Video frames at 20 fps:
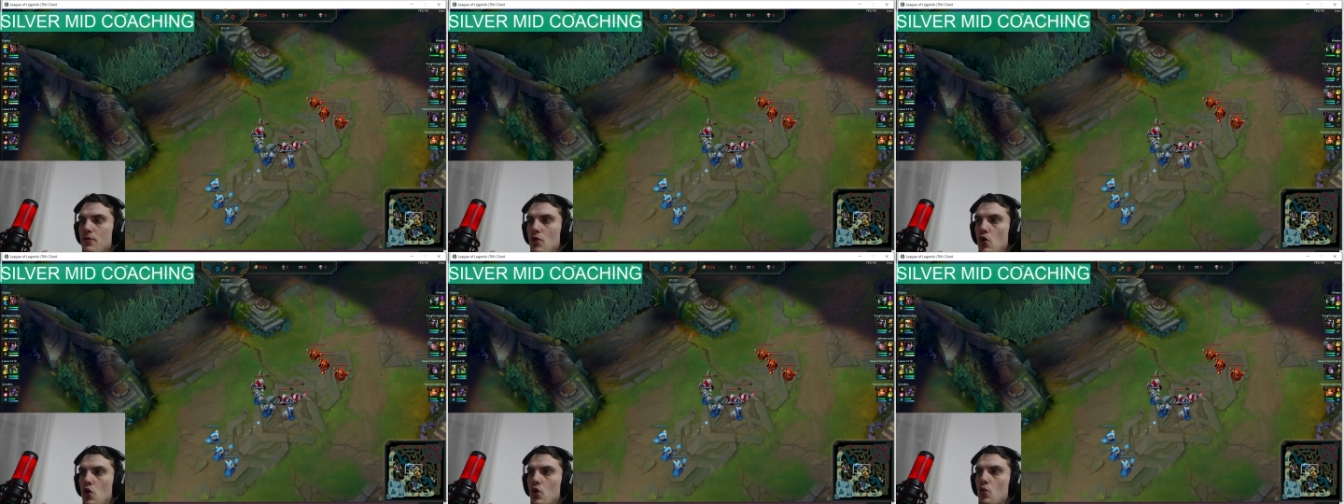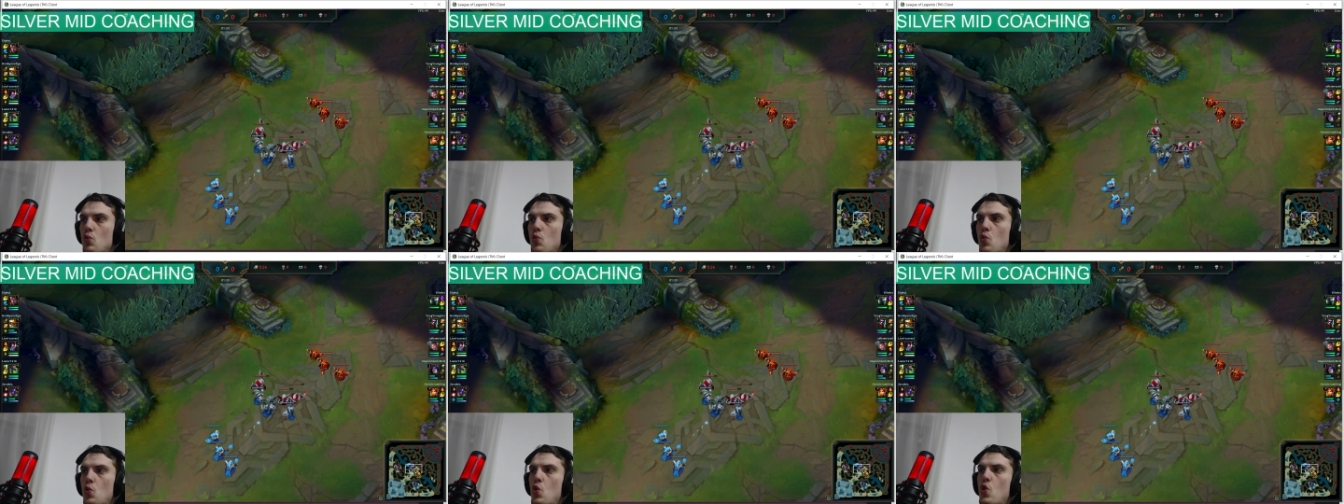or
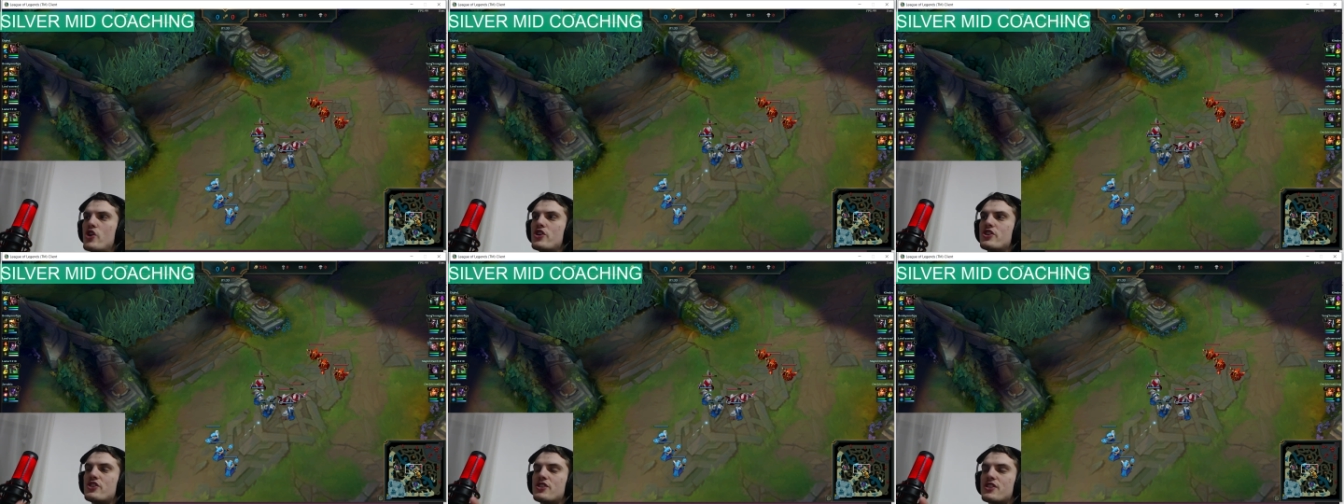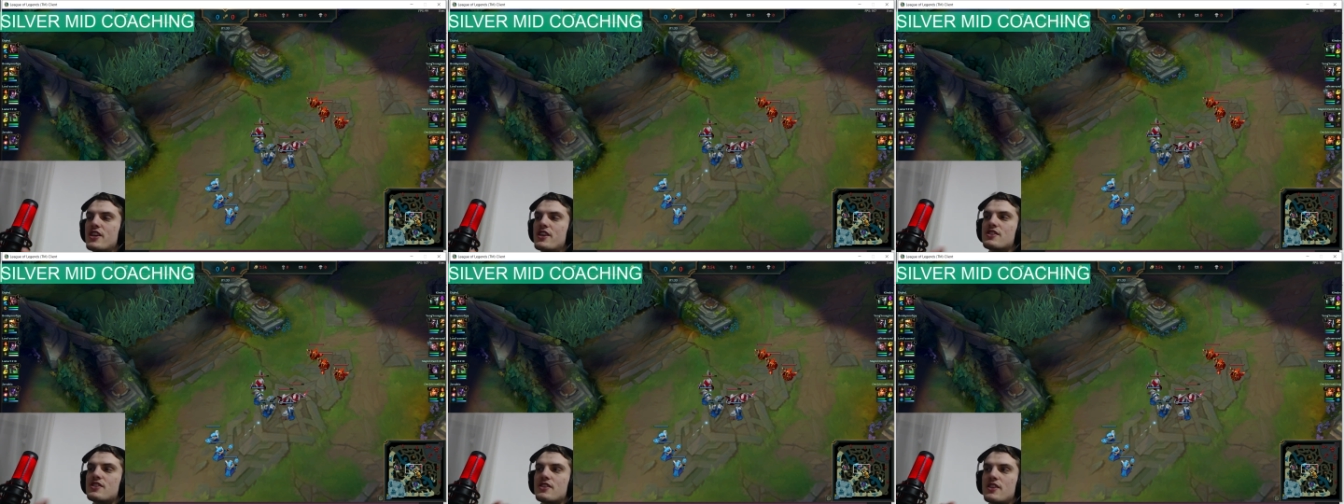worst
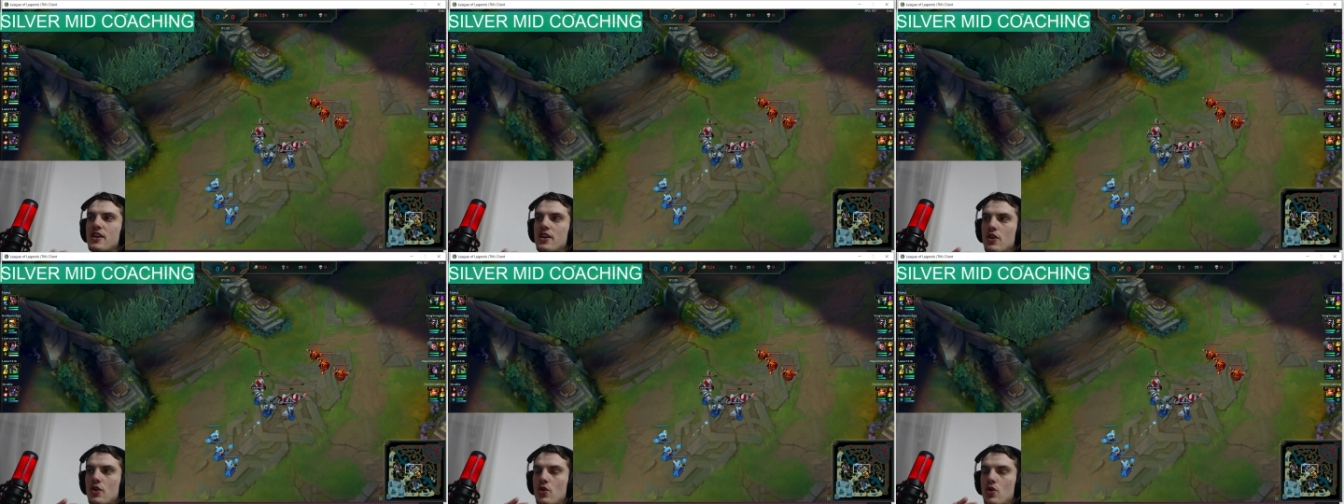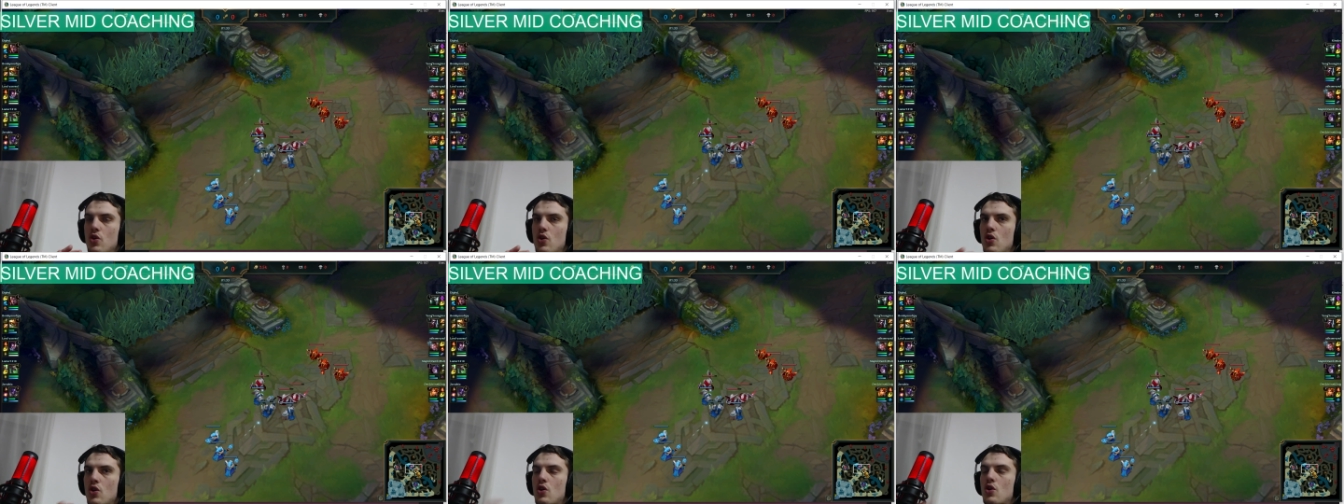case
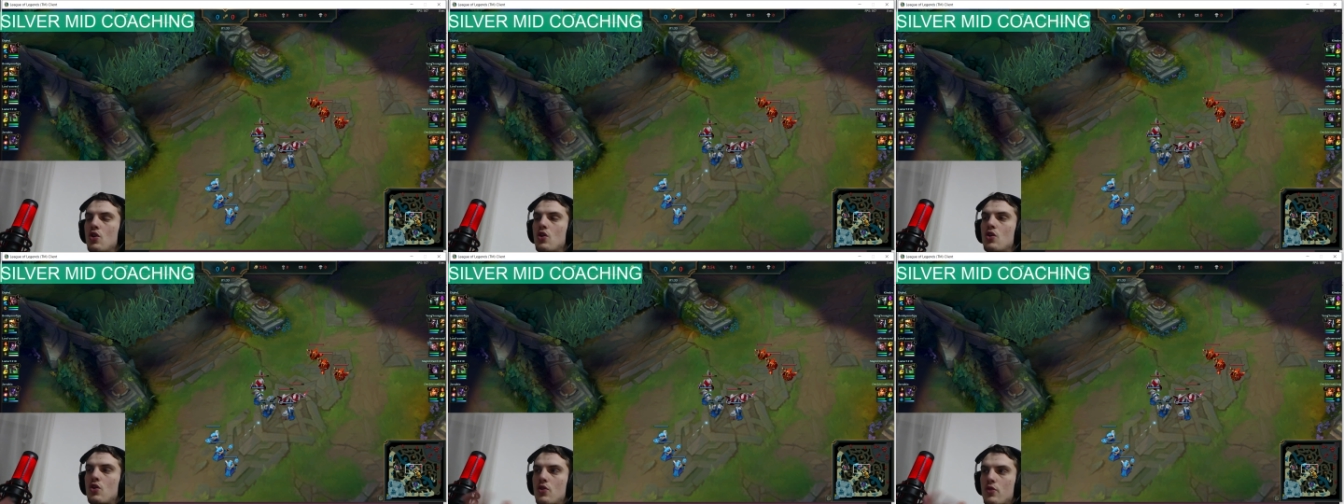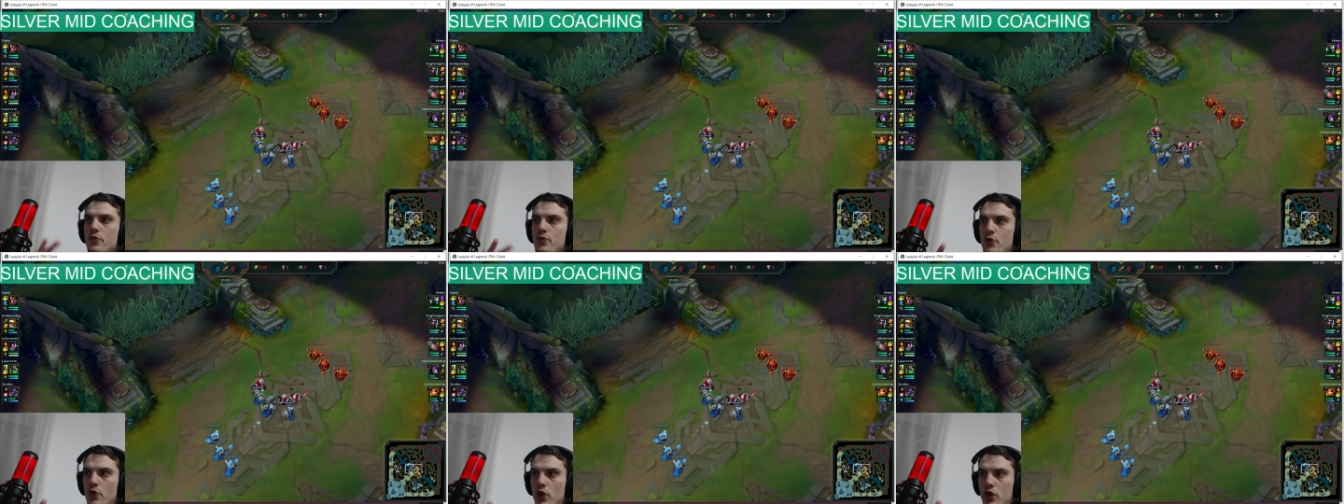scenario,
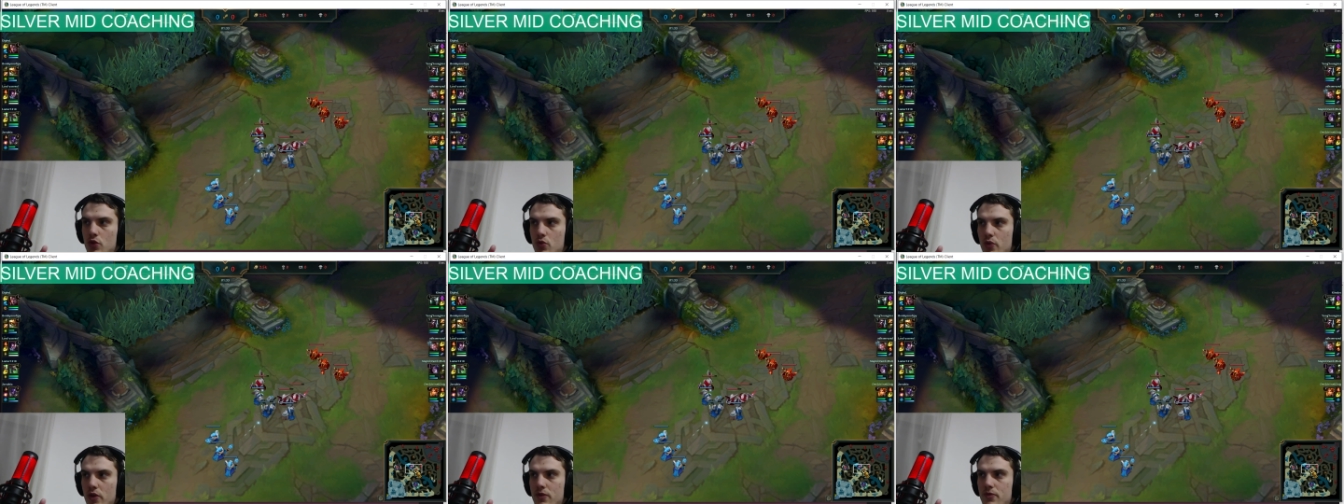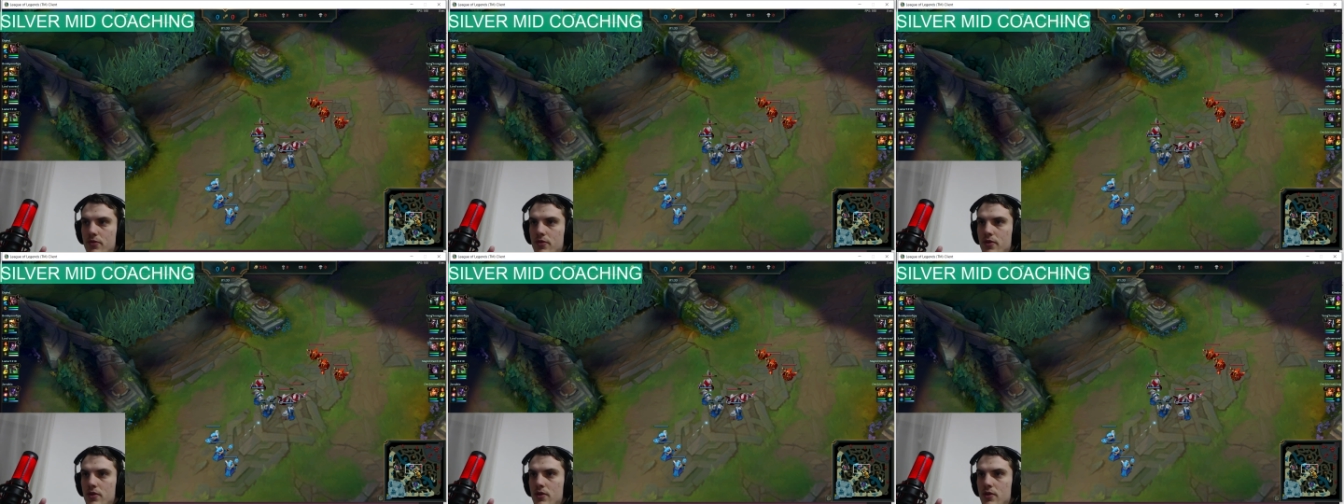fourth wave.